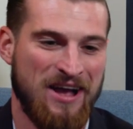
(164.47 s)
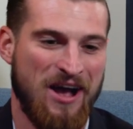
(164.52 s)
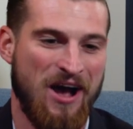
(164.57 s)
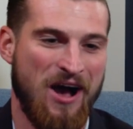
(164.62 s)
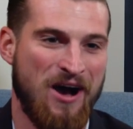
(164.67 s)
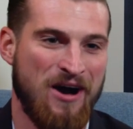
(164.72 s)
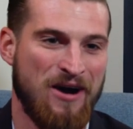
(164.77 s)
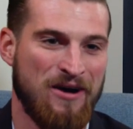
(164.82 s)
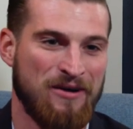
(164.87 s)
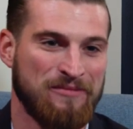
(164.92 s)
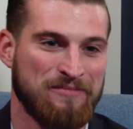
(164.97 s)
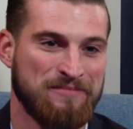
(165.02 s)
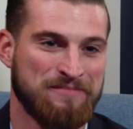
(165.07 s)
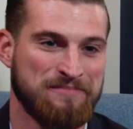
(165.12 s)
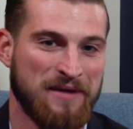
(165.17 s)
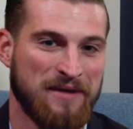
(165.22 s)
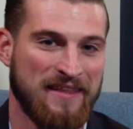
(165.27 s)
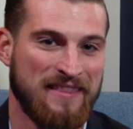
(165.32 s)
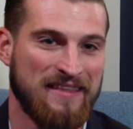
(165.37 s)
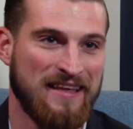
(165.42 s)
And
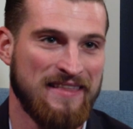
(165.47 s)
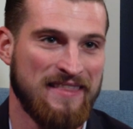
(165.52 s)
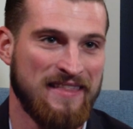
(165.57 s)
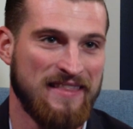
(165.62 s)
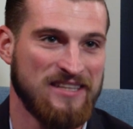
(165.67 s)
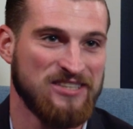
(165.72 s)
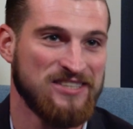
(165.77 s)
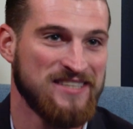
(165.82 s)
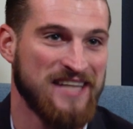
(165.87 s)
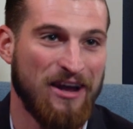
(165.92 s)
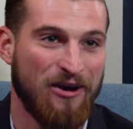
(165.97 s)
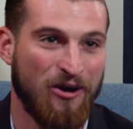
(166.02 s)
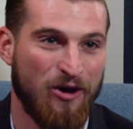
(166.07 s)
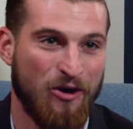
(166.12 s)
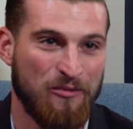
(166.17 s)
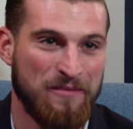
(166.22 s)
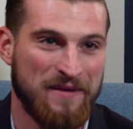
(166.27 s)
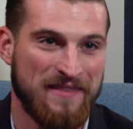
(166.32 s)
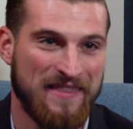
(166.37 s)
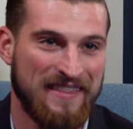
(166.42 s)
they just get
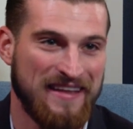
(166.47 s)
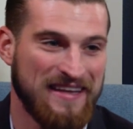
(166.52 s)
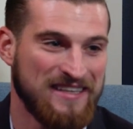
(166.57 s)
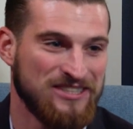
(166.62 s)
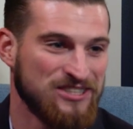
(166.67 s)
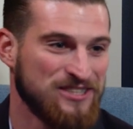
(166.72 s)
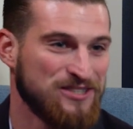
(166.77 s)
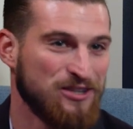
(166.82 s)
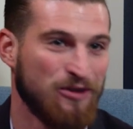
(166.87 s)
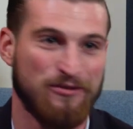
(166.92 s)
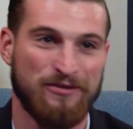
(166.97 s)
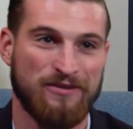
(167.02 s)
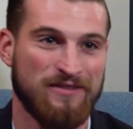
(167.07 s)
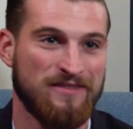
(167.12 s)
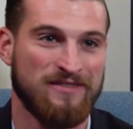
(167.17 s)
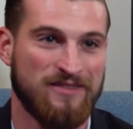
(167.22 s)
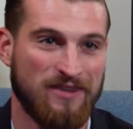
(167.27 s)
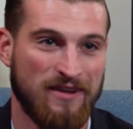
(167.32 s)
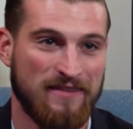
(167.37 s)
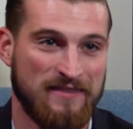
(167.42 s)
home and they just
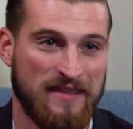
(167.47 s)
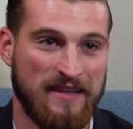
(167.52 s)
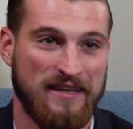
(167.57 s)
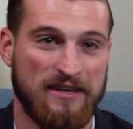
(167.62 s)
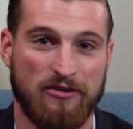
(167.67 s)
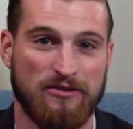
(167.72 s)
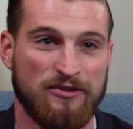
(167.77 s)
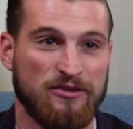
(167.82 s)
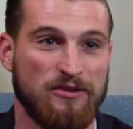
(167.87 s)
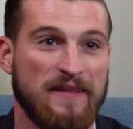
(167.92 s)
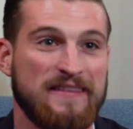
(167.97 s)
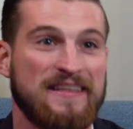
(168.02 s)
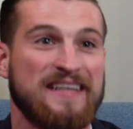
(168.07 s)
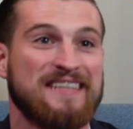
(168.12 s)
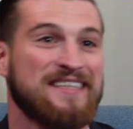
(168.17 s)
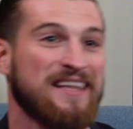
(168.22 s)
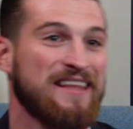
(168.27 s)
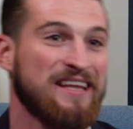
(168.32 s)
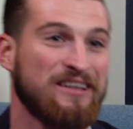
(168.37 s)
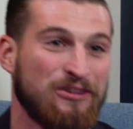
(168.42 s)
don't do the
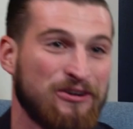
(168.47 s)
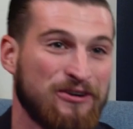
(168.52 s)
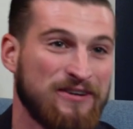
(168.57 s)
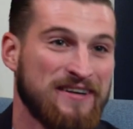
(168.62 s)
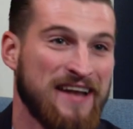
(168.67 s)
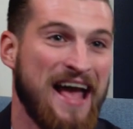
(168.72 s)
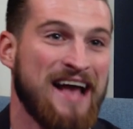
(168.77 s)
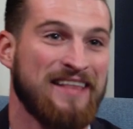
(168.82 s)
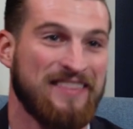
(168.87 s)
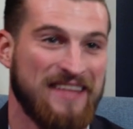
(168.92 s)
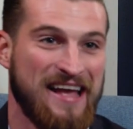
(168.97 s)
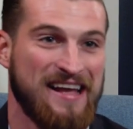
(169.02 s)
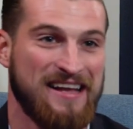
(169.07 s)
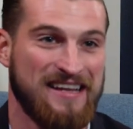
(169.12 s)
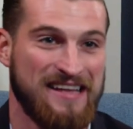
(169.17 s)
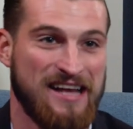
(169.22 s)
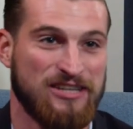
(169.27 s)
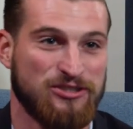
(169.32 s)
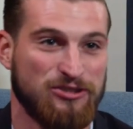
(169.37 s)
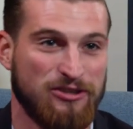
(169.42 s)
things that they learned at the
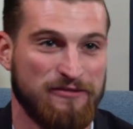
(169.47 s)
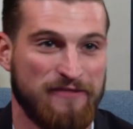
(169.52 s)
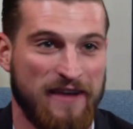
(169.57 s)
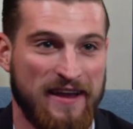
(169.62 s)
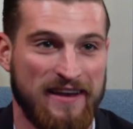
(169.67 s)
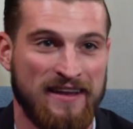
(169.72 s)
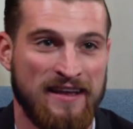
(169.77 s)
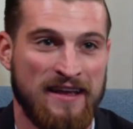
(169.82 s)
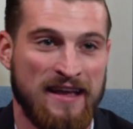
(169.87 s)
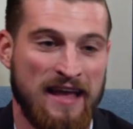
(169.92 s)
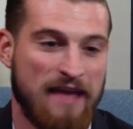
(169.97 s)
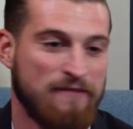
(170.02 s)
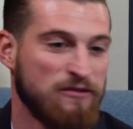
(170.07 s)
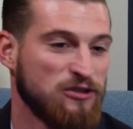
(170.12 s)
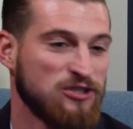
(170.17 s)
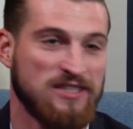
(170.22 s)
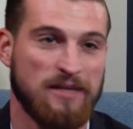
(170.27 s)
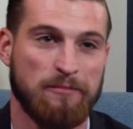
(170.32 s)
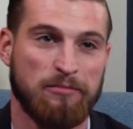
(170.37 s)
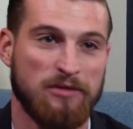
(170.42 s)
actual event. If you
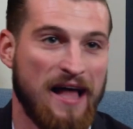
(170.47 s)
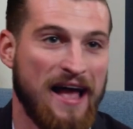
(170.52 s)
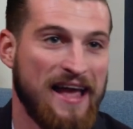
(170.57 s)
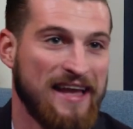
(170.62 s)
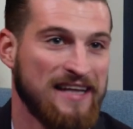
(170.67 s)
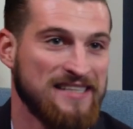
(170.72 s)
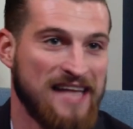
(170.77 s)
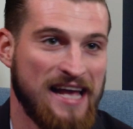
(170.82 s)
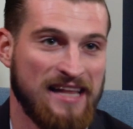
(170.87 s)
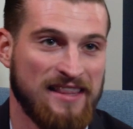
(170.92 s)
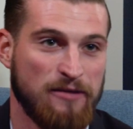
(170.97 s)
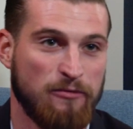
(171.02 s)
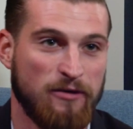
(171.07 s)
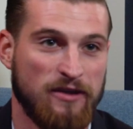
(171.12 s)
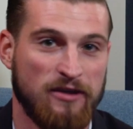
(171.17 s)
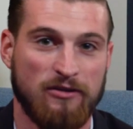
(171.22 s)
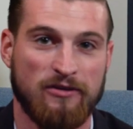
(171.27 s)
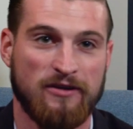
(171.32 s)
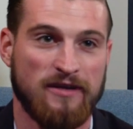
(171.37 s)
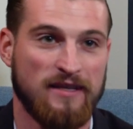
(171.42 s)
just apply exactly what
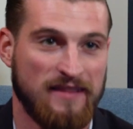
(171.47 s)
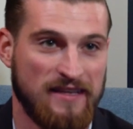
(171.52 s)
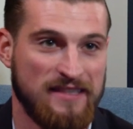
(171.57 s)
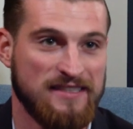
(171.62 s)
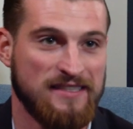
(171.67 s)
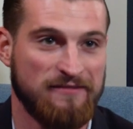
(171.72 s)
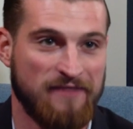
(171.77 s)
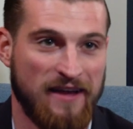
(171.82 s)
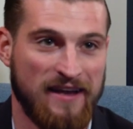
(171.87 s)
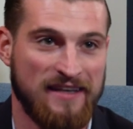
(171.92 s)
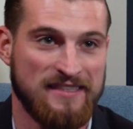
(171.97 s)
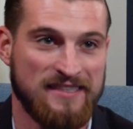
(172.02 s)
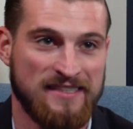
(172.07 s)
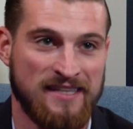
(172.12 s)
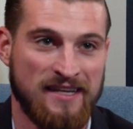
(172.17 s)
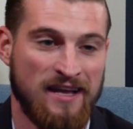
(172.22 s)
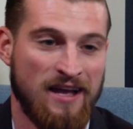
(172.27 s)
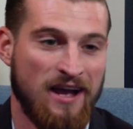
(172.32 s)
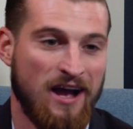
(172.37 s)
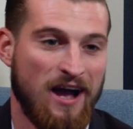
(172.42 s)
you learn at these events,
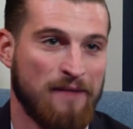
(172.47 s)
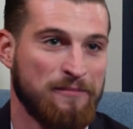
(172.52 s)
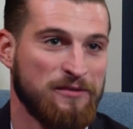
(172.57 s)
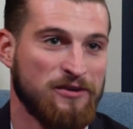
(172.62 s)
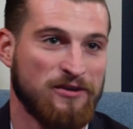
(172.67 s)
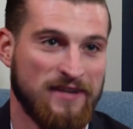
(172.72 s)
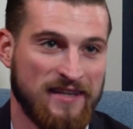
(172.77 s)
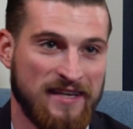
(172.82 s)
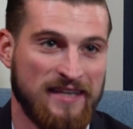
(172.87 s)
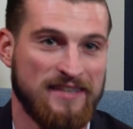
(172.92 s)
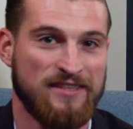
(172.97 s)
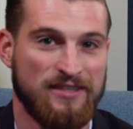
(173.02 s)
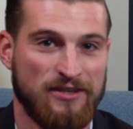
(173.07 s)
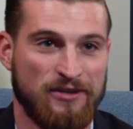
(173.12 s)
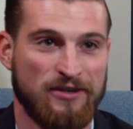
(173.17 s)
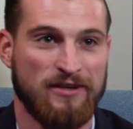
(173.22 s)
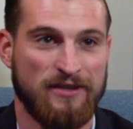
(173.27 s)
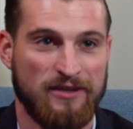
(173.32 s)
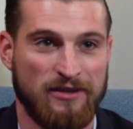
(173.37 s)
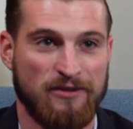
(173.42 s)
you're going to get to
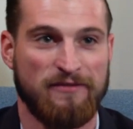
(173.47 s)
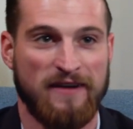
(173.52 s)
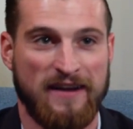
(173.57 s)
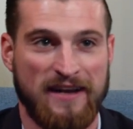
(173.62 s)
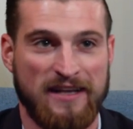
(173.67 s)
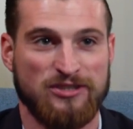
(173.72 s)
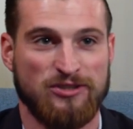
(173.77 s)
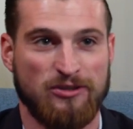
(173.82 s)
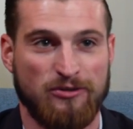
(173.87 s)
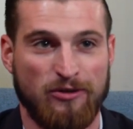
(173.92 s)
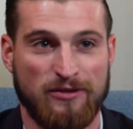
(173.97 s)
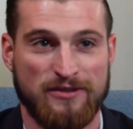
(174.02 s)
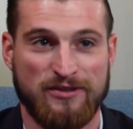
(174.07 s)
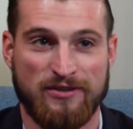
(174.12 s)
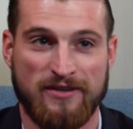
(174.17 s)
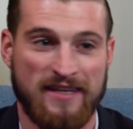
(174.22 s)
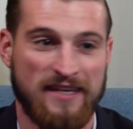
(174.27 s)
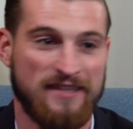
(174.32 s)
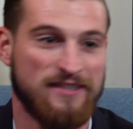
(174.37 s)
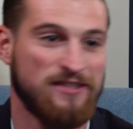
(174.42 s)
your financial goals. You're
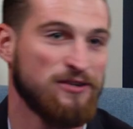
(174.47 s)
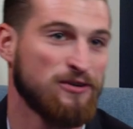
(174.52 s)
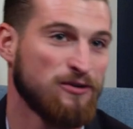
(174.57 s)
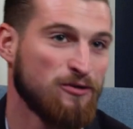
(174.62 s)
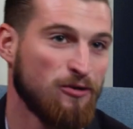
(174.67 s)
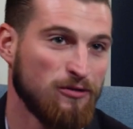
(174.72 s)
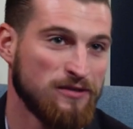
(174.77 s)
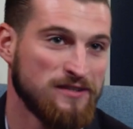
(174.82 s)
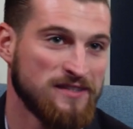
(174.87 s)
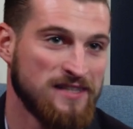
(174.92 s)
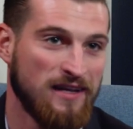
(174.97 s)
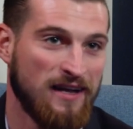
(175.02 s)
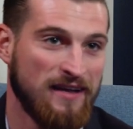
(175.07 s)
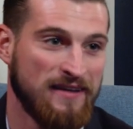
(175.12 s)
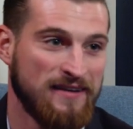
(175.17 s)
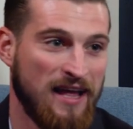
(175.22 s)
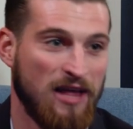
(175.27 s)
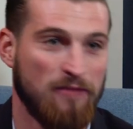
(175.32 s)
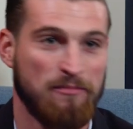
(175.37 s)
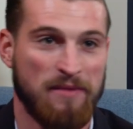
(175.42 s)
going to get to your goals
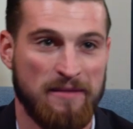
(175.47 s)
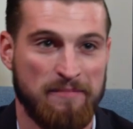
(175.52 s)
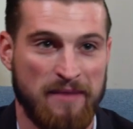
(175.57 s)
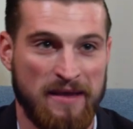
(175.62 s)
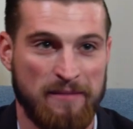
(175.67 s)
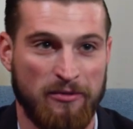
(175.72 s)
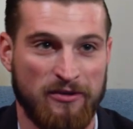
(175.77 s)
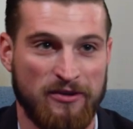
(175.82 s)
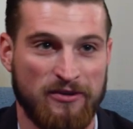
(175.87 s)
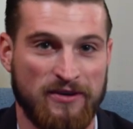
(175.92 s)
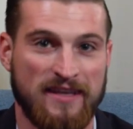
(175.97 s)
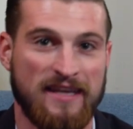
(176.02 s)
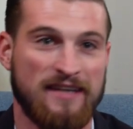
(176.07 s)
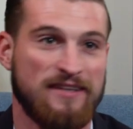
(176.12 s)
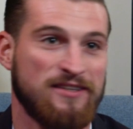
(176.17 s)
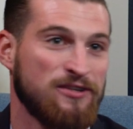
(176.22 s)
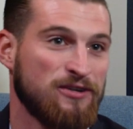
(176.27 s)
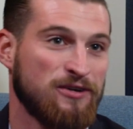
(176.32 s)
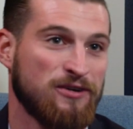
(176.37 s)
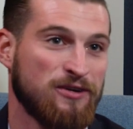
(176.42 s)
in helping people. You're going to get
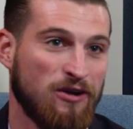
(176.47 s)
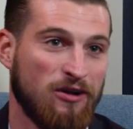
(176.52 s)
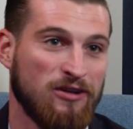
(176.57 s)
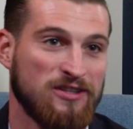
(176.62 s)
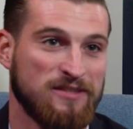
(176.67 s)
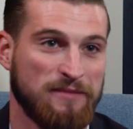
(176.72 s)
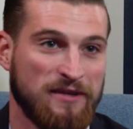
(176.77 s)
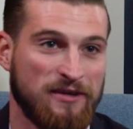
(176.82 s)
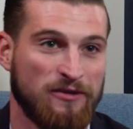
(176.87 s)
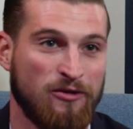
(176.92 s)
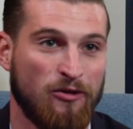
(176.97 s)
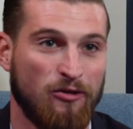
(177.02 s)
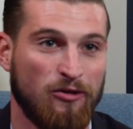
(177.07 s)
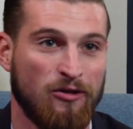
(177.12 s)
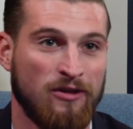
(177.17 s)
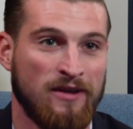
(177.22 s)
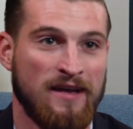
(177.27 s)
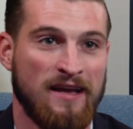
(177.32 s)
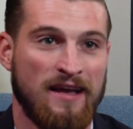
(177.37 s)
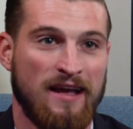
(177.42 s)
to your ultimate goal
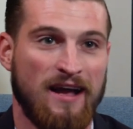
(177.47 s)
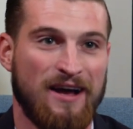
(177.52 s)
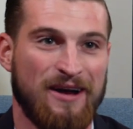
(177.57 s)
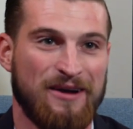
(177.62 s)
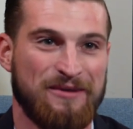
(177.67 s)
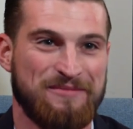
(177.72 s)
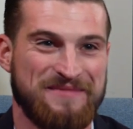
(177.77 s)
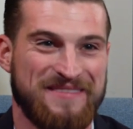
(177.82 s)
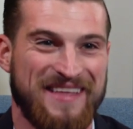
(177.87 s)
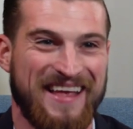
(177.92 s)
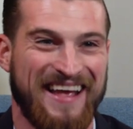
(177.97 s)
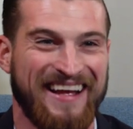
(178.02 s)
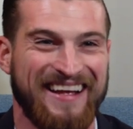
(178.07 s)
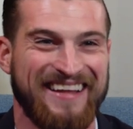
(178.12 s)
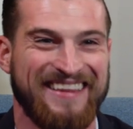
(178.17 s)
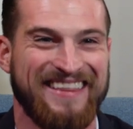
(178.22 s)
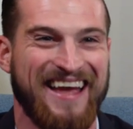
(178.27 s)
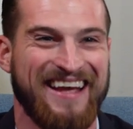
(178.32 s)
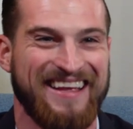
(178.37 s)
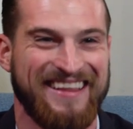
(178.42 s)

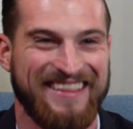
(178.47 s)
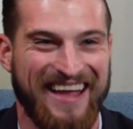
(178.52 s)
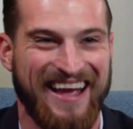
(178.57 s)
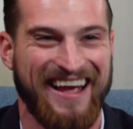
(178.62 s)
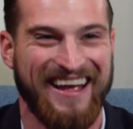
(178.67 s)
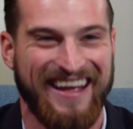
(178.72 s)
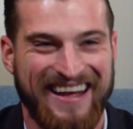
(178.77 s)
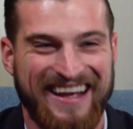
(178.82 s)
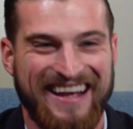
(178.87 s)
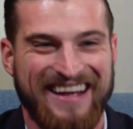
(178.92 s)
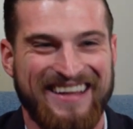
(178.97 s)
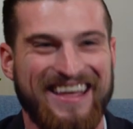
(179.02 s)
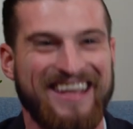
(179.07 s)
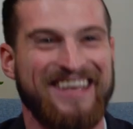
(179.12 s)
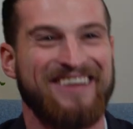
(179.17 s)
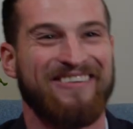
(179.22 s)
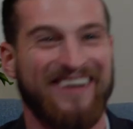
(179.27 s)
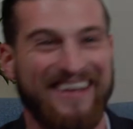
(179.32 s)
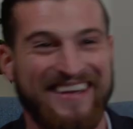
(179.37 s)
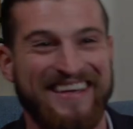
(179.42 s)
that
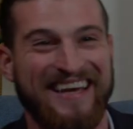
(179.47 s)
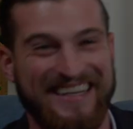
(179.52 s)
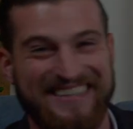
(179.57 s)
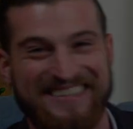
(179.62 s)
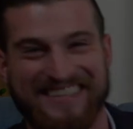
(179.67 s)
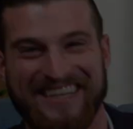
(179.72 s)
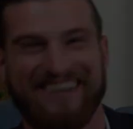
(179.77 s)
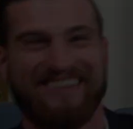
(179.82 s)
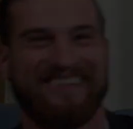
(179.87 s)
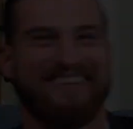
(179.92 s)
you want to get to.